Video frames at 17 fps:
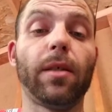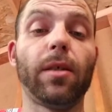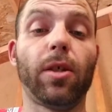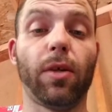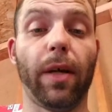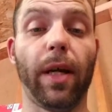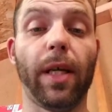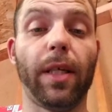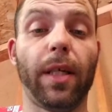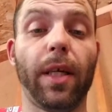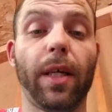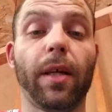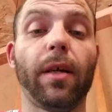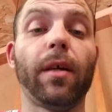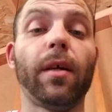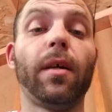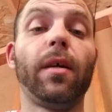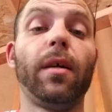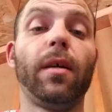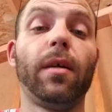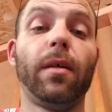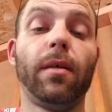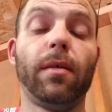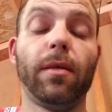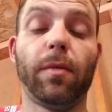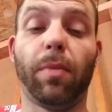Crank gear,
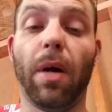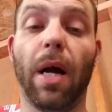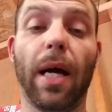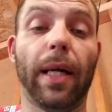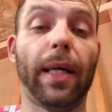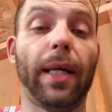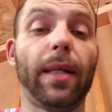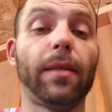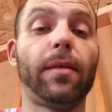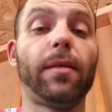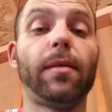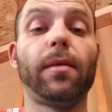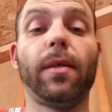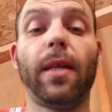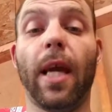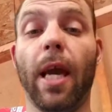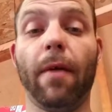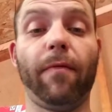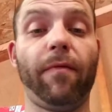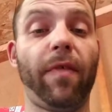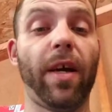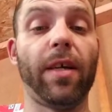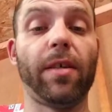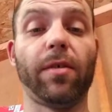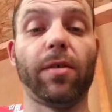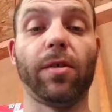sprockets, cam
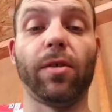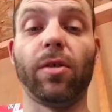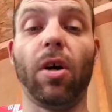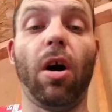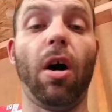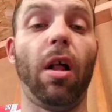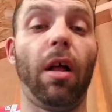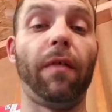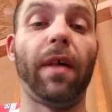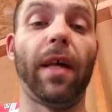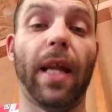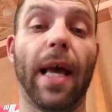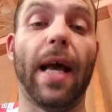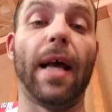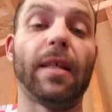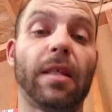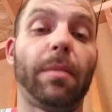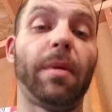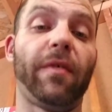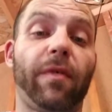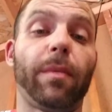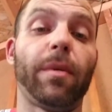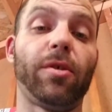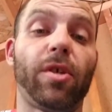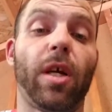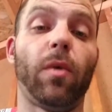phasers, all of that has to be from
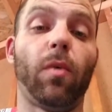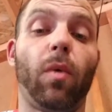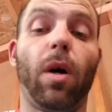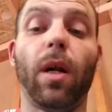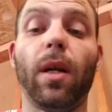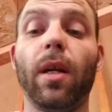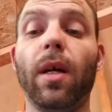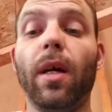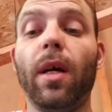a Gen 1.